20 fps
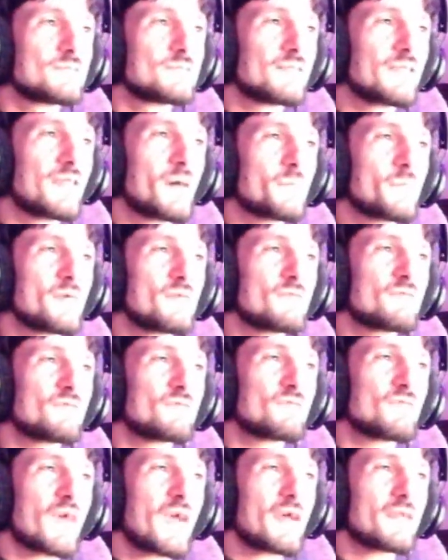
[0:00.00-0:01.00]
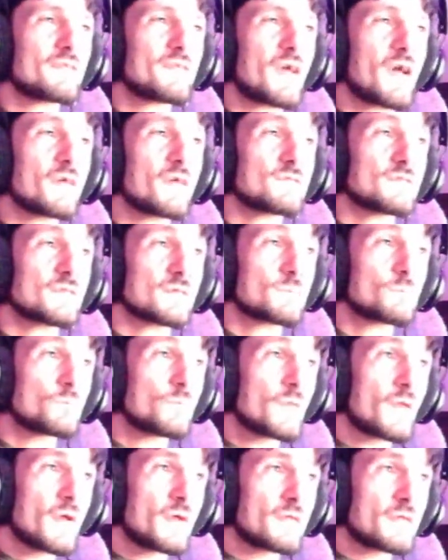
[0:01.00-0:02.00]
That'd be fantastic.
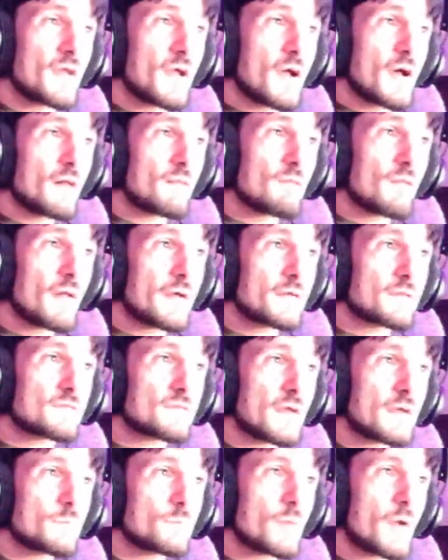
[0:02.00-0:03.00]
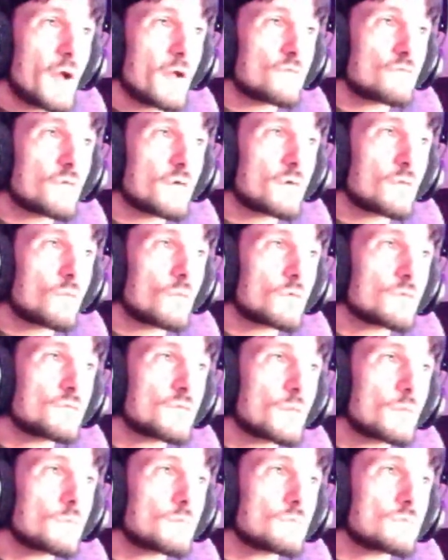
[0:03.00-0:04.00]
Yeah, like St. Patrick or
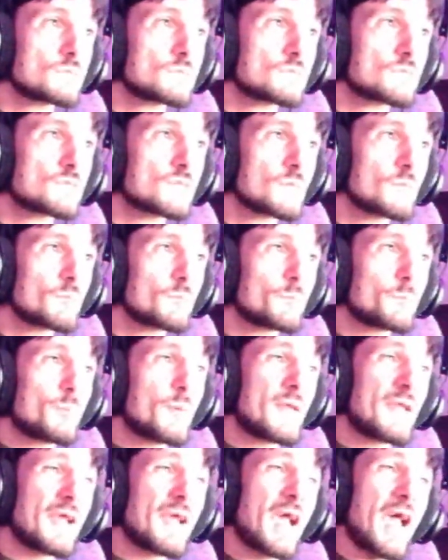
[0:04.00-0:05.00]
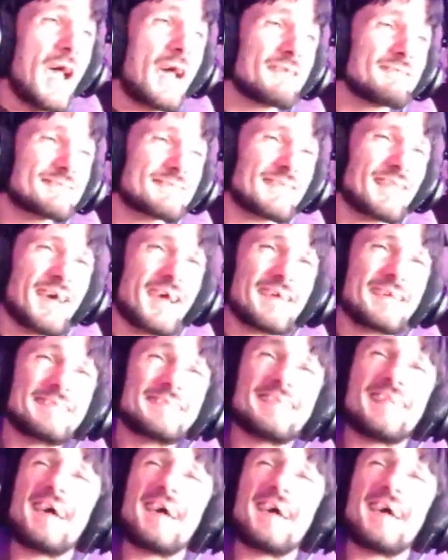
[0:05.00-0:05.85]
something, some BS like